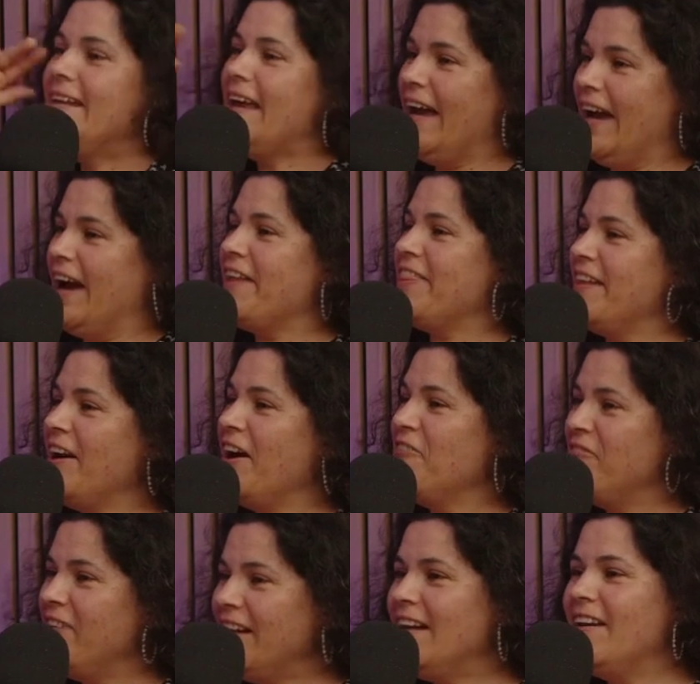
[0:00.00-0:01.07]
Yeah, I think I
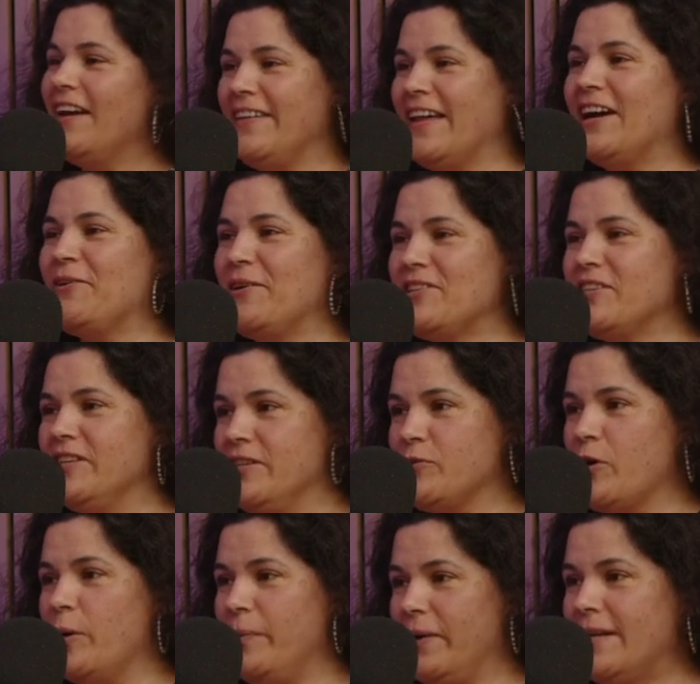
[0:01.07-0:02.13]
really like that question as
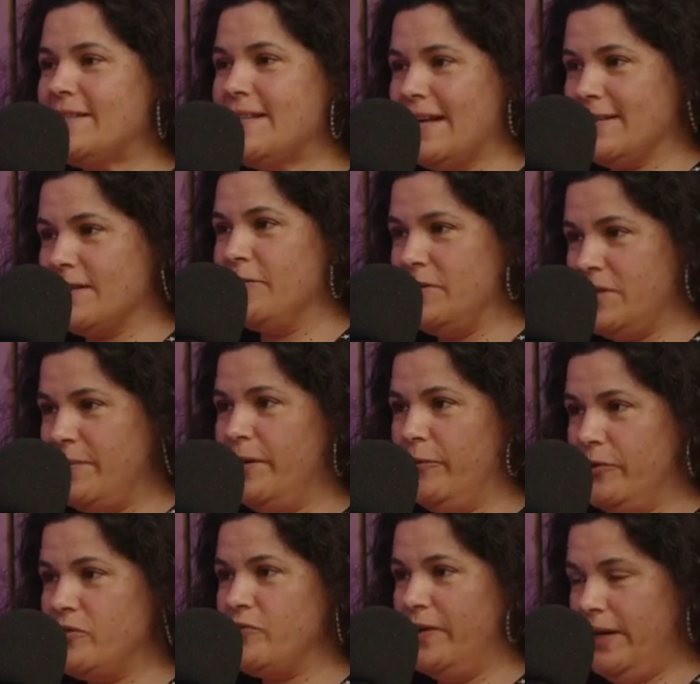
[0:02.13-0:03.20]
well, because that's ultimately
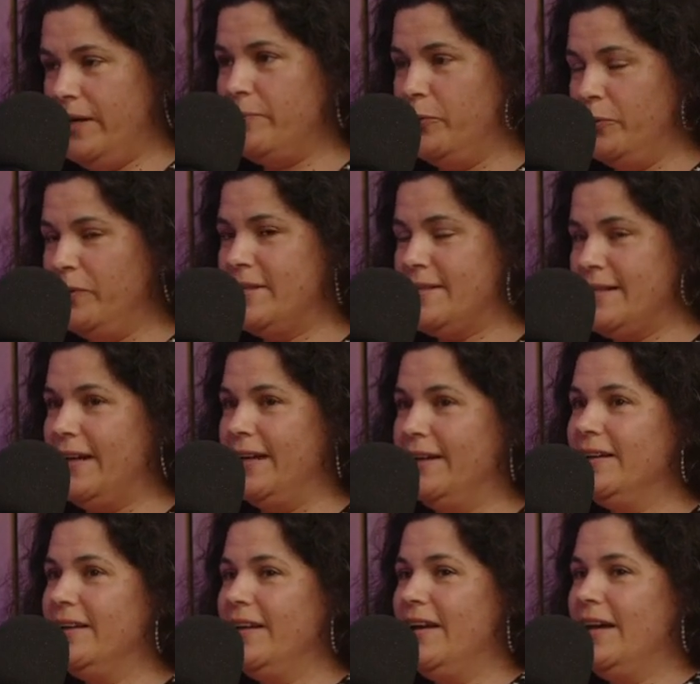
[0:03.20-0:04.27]
what's really important, isn't
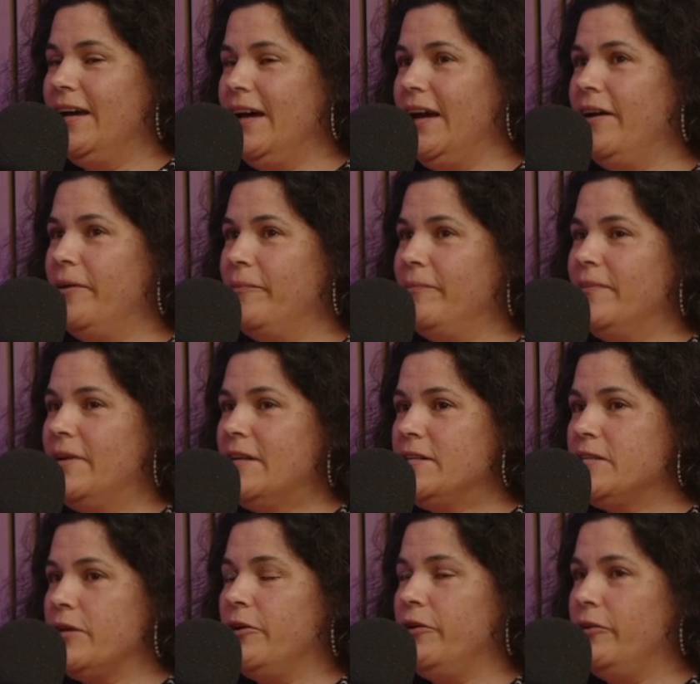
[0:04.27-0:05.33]
it?
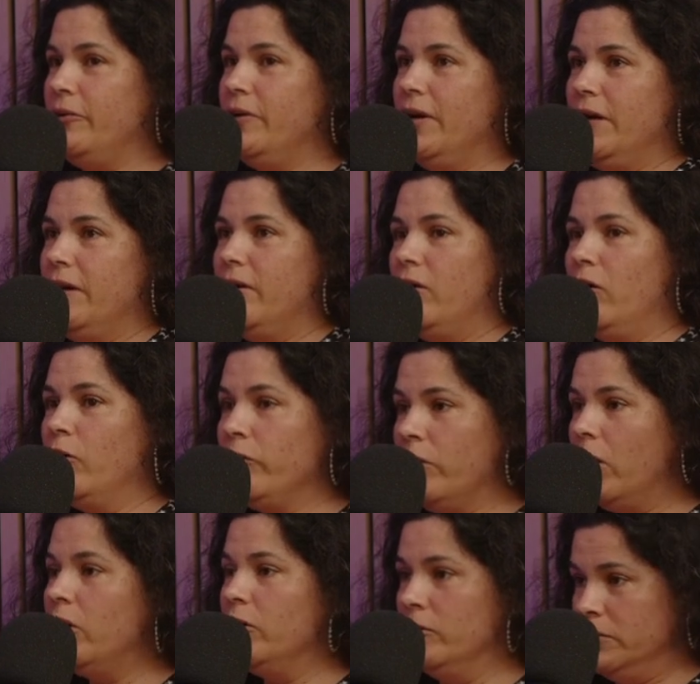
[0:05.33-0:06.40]
So on
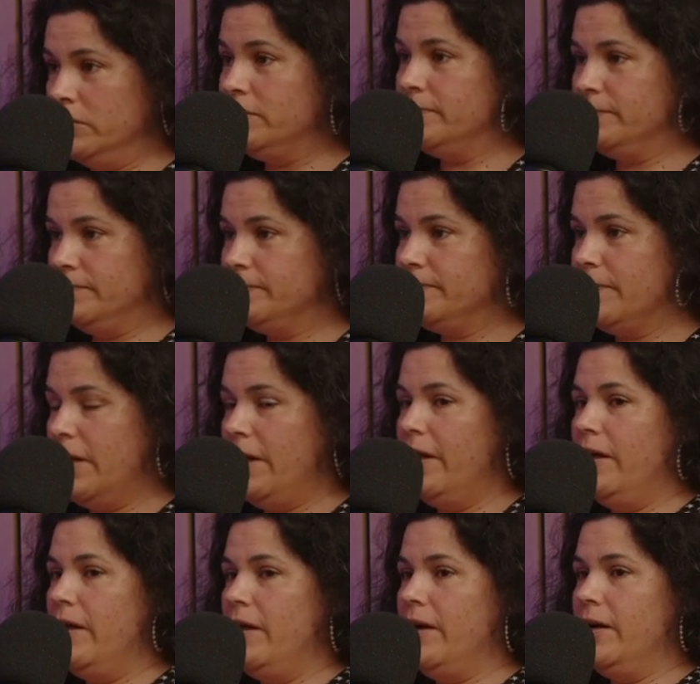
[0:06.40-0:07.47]
the whole,
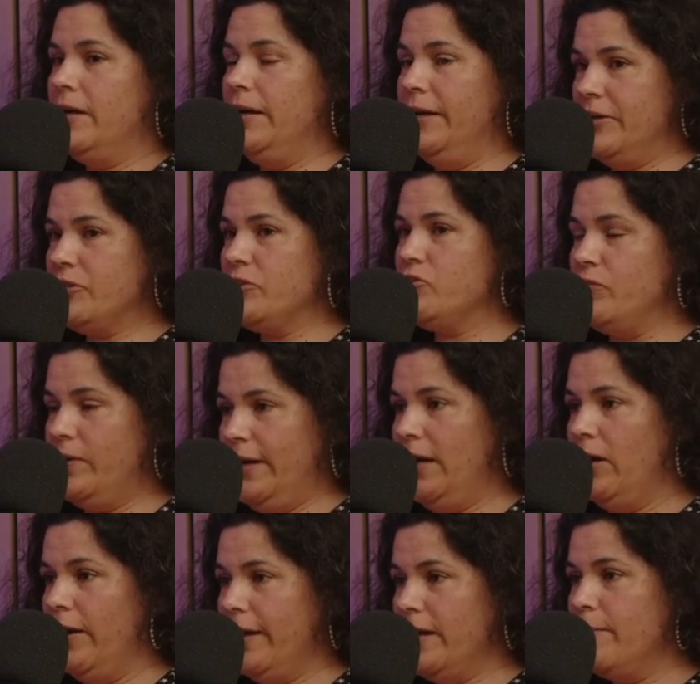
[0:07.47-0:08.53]
clinicians really
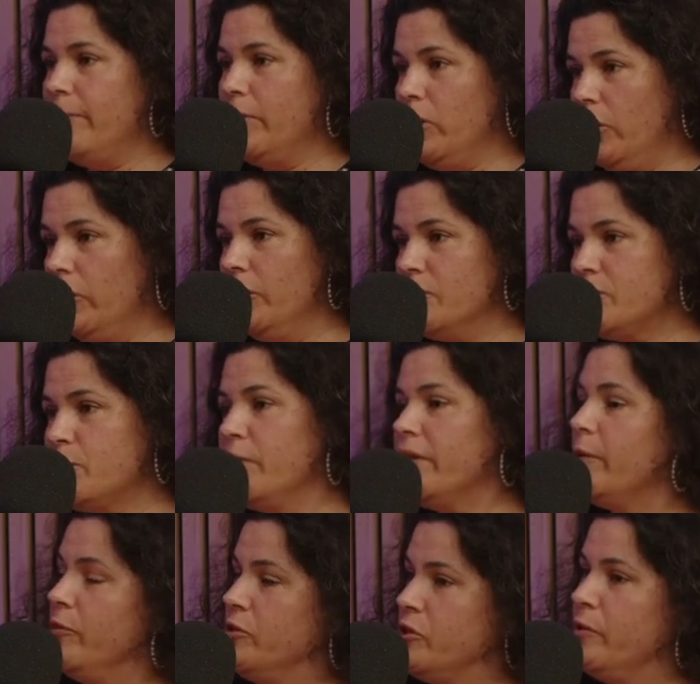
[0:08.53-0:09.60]
like it because what
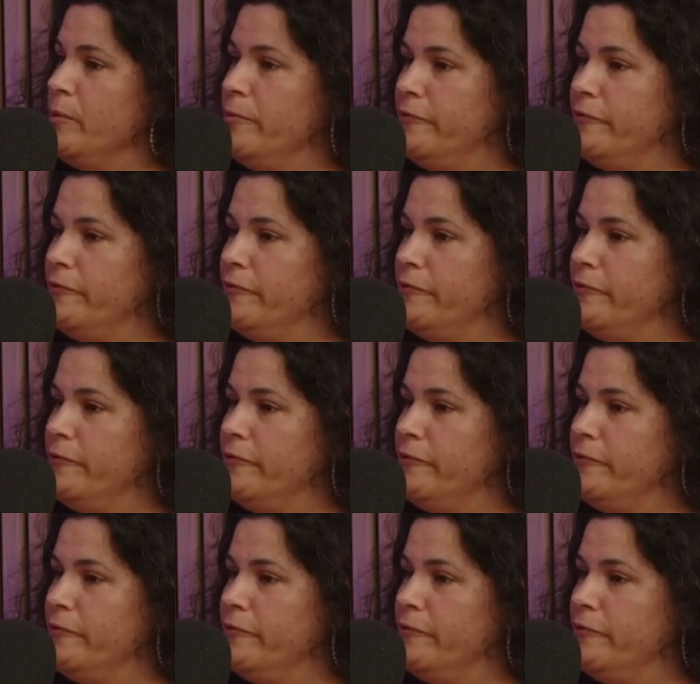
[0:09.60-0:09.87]
they were doing